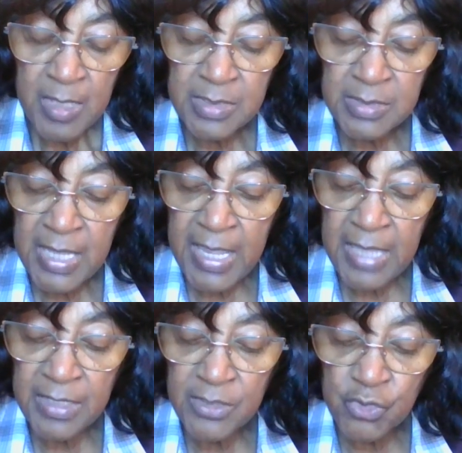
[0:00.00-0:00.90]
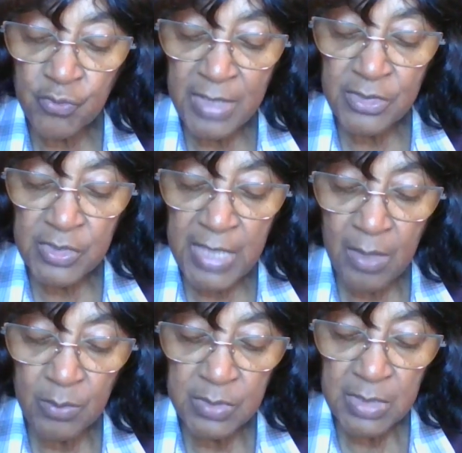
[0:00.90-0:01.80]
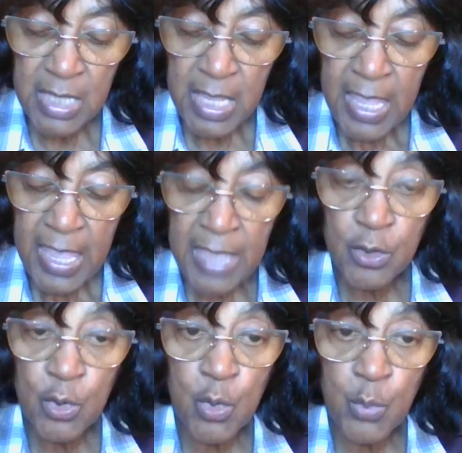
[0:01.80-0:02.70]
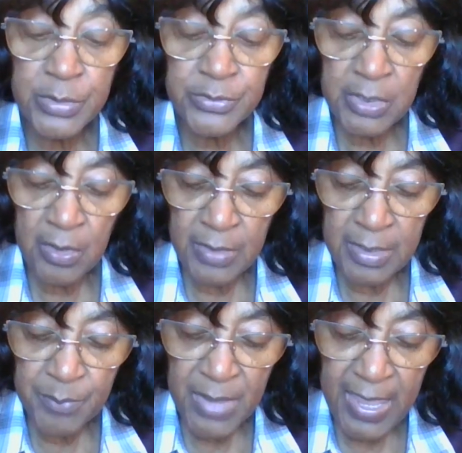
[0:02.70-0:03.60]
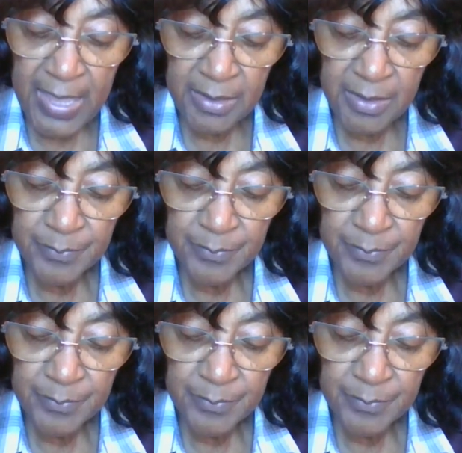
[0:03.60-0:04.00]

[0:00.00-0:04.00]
His hand is stretched out, and who will turn it back?